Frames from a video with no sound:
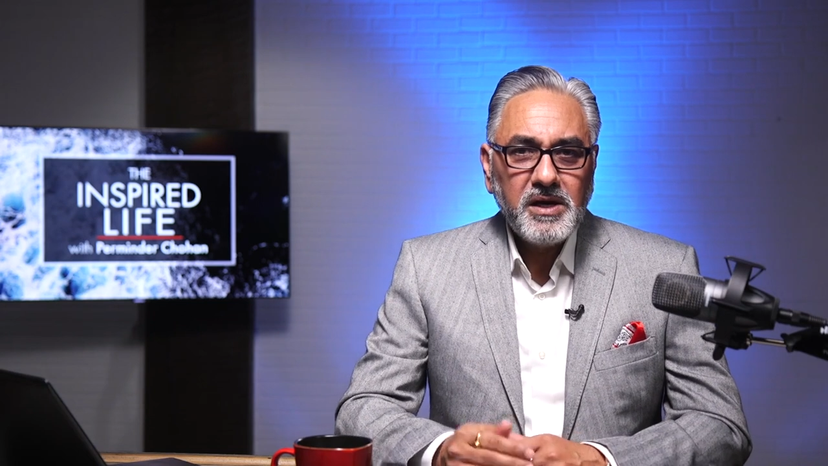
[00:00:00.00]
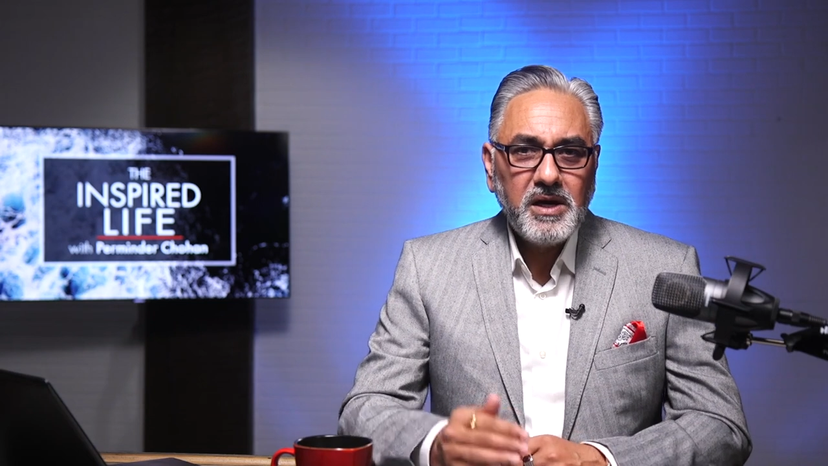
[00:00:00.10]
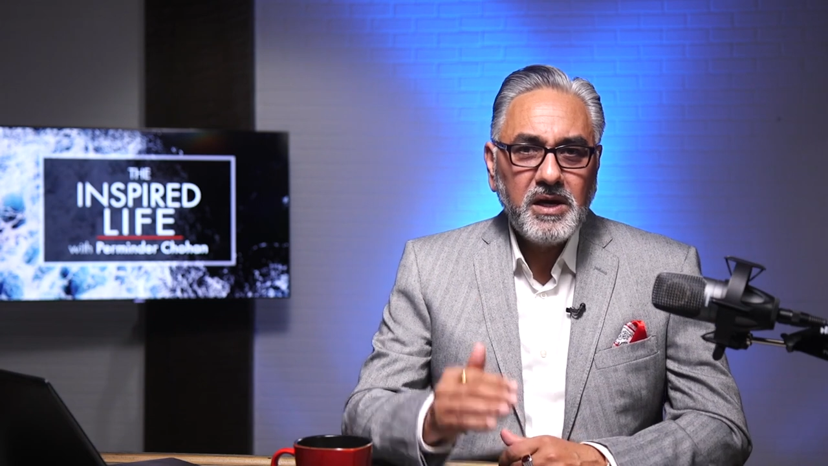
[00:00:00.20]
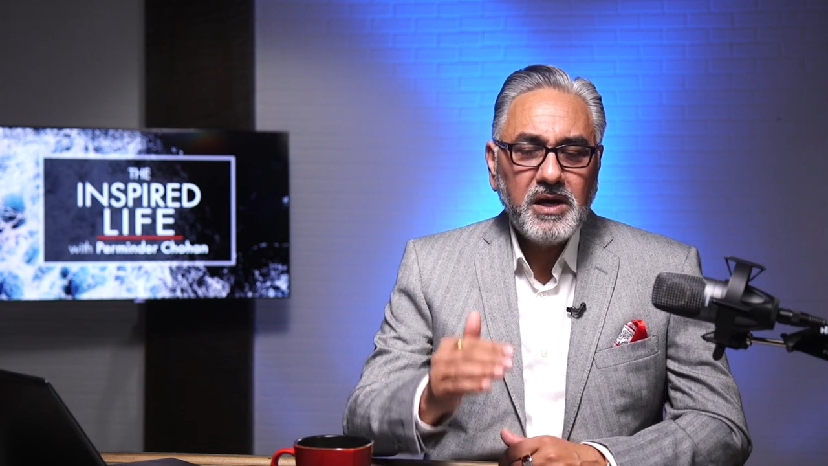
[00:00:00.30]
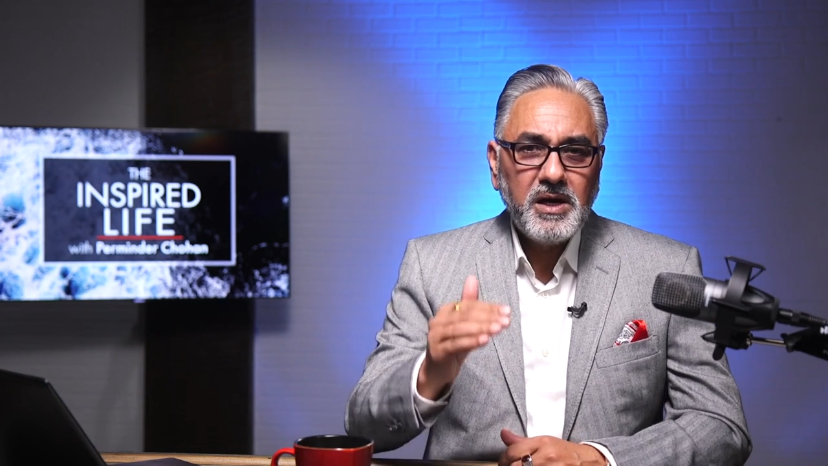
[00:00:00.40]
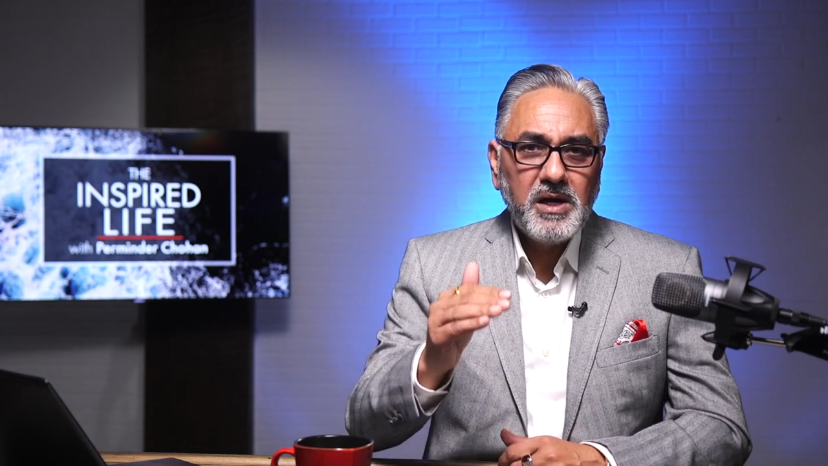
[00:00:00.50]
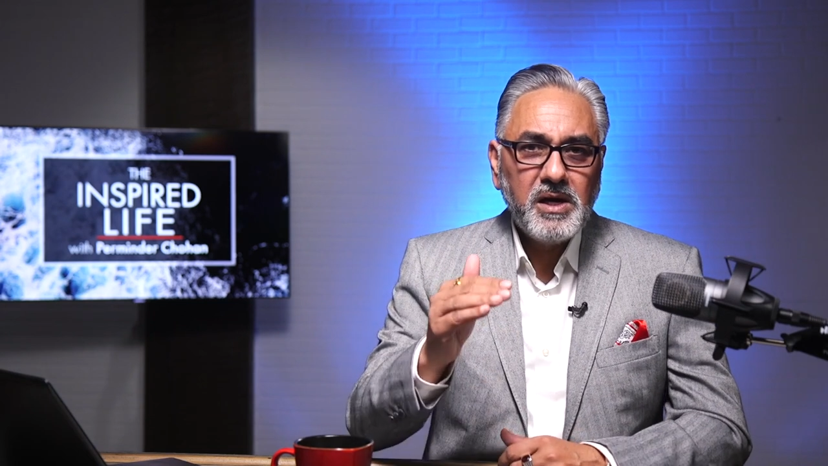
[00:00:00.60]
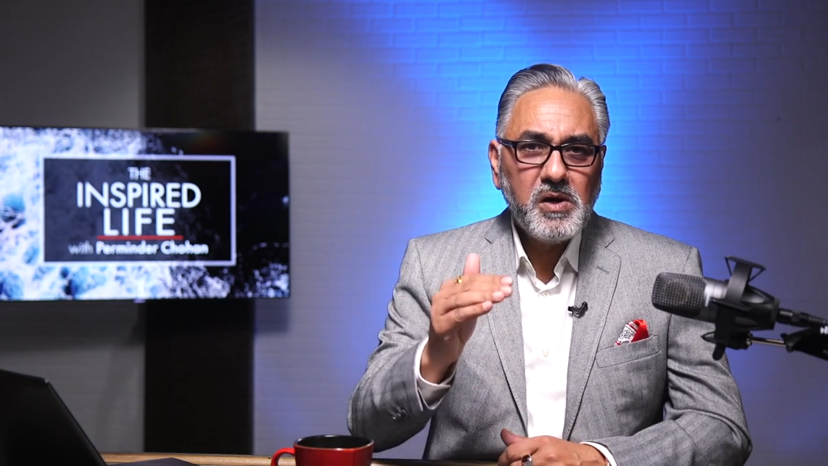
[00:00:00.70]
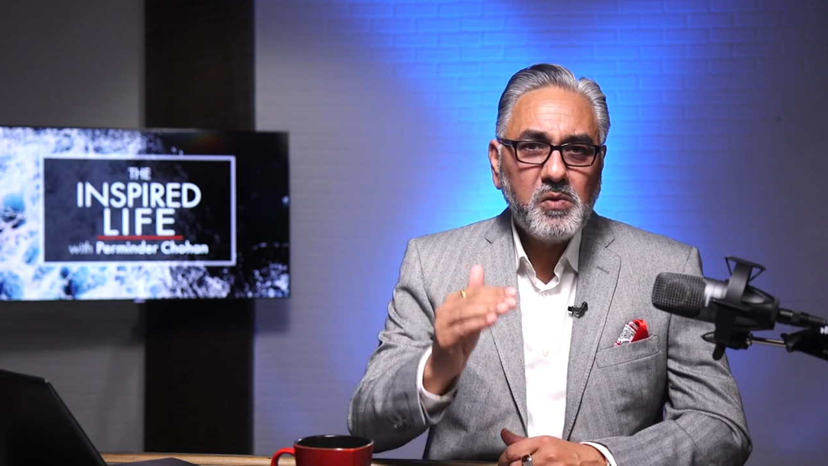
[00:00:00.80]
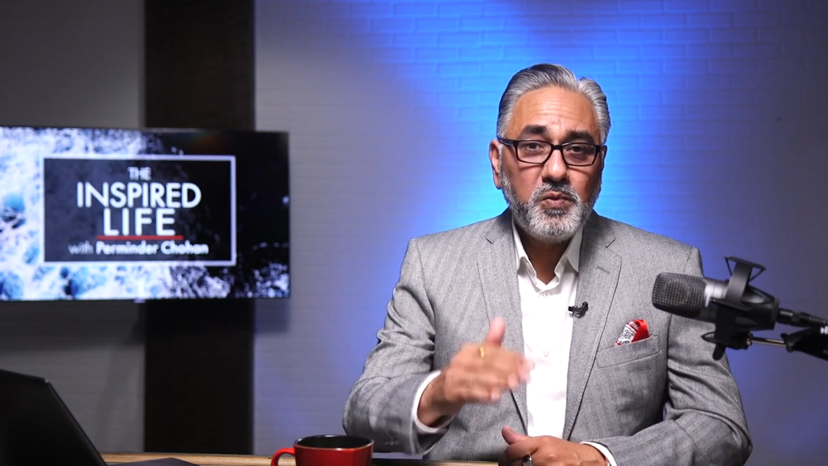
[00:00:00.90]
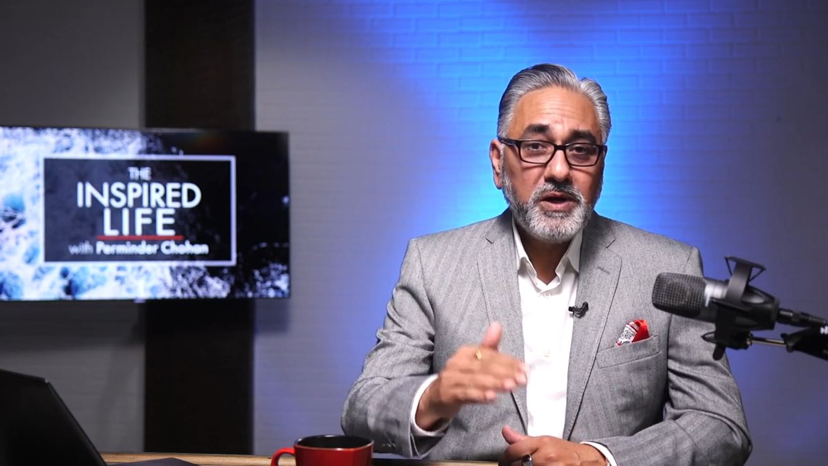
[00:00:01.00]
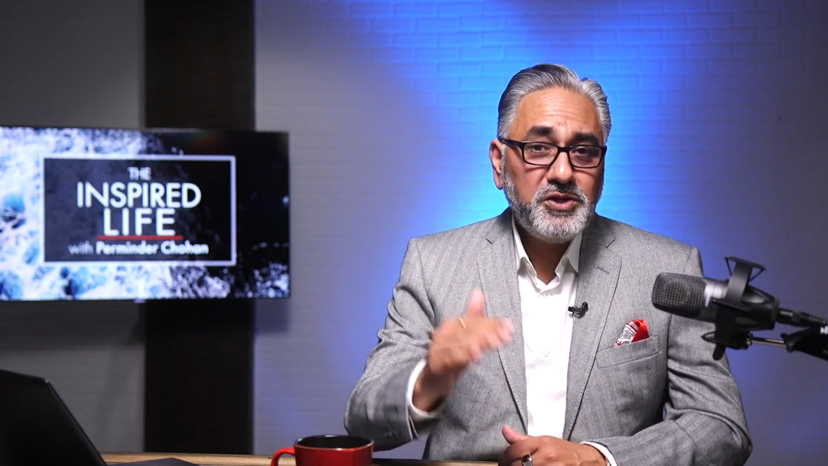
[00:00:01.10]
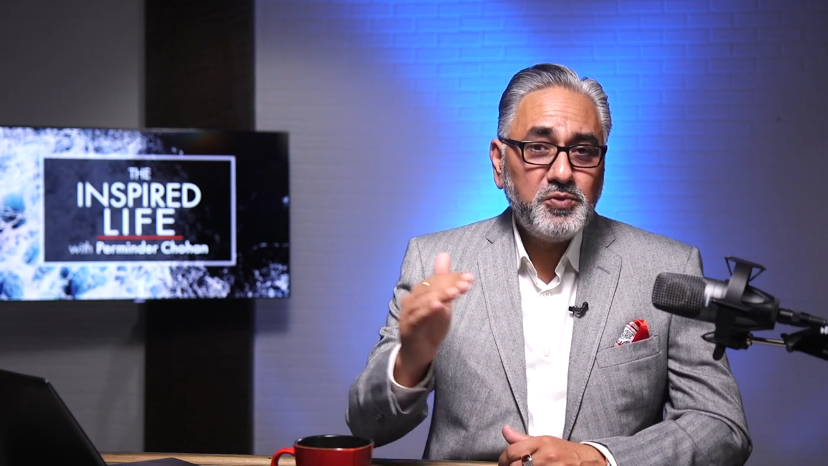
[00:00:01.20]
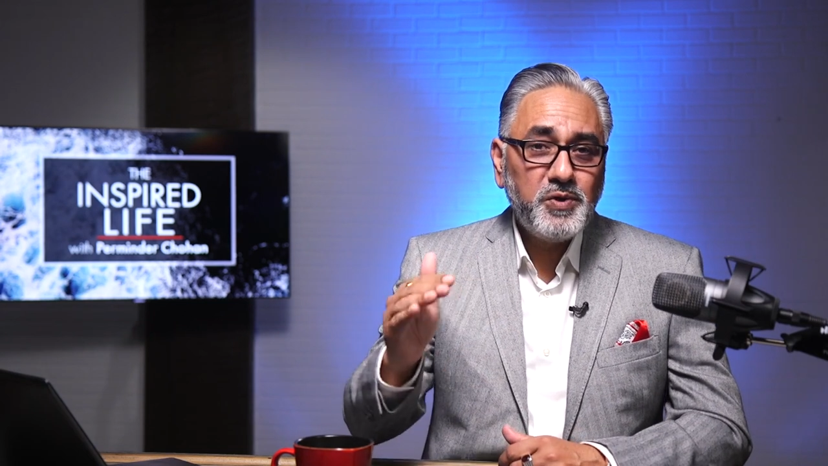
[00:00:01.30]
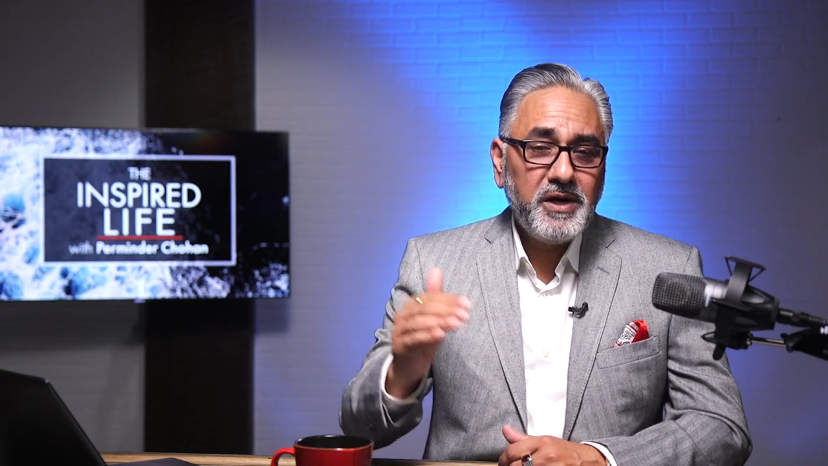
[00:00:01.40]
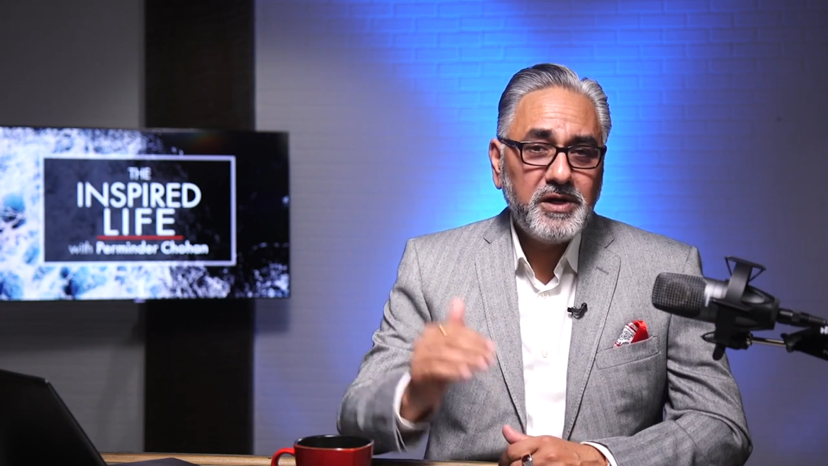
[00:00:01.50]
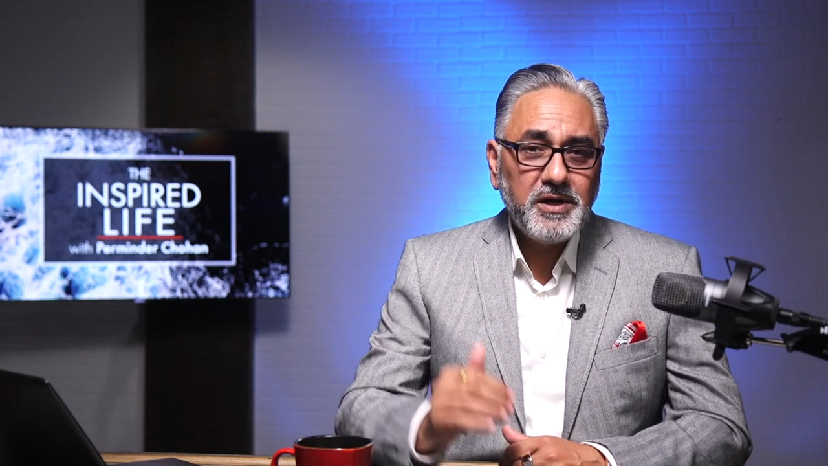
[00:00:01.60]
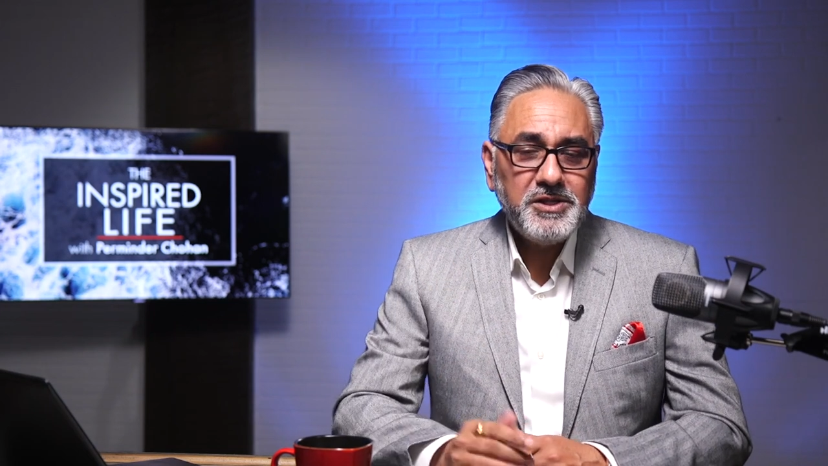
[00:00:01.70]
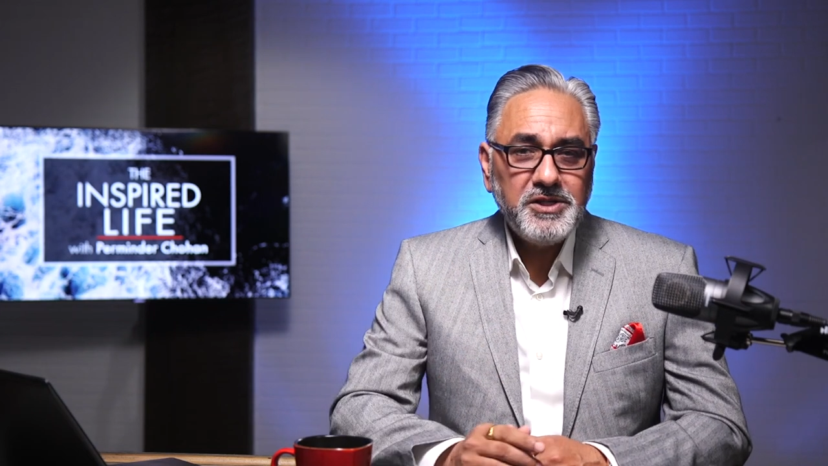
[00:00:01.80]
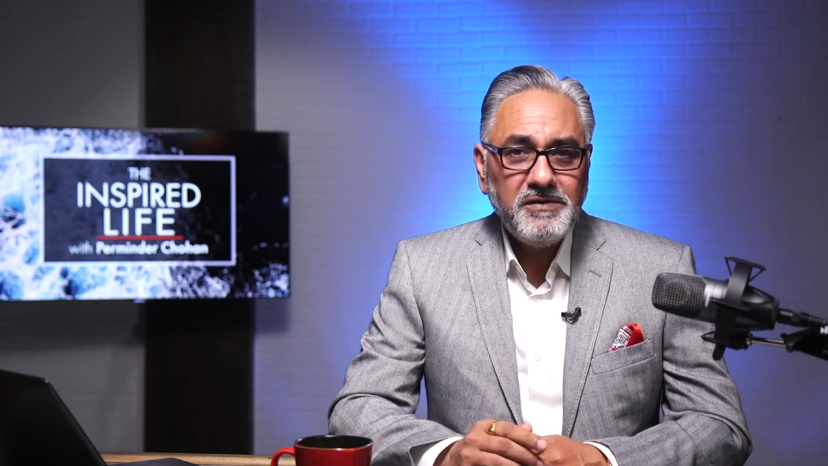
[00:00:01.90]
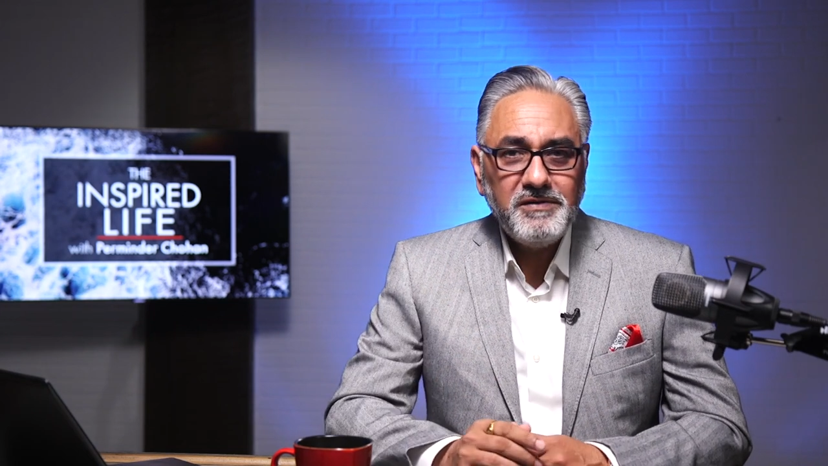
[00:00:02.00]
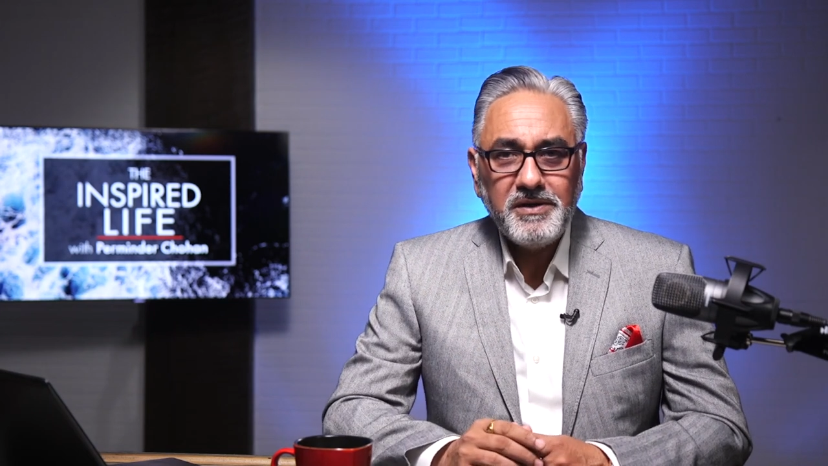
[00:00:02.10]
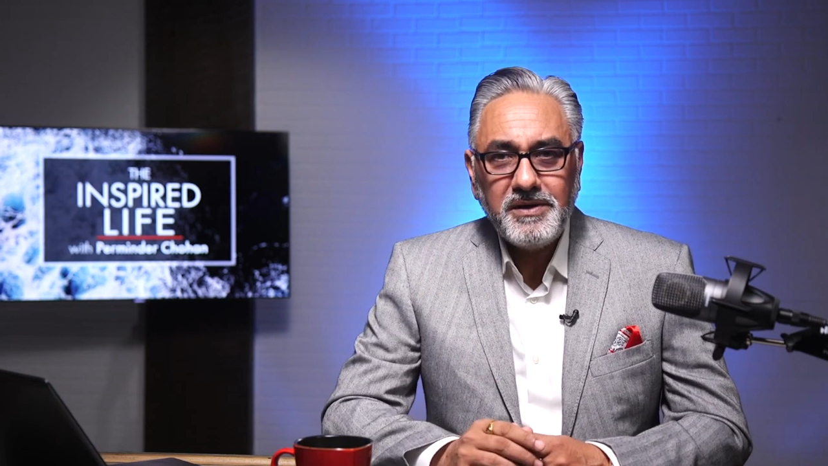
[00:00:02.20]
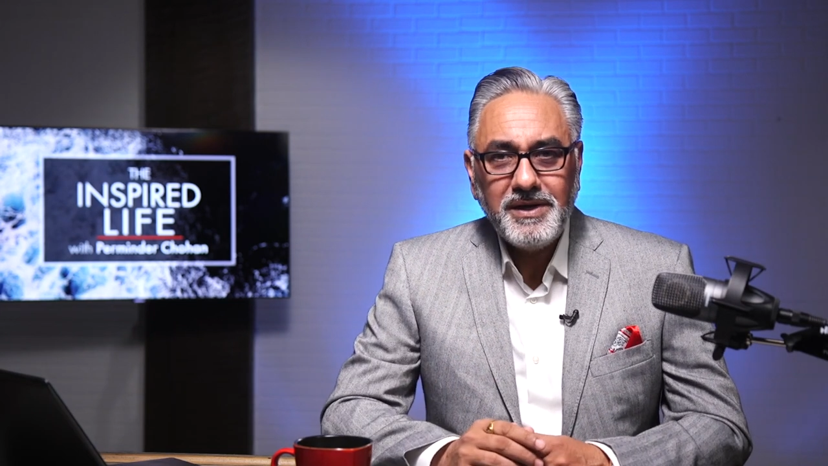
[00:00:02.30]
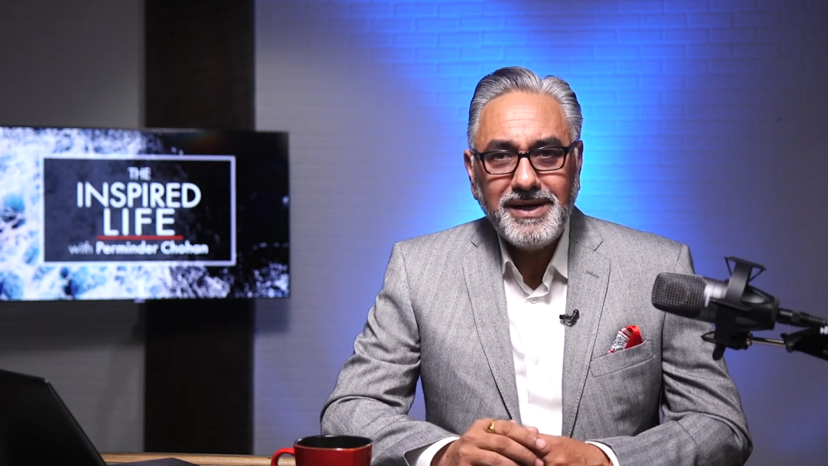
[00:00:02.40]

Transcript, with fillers: uh, what you wanted to achieve in,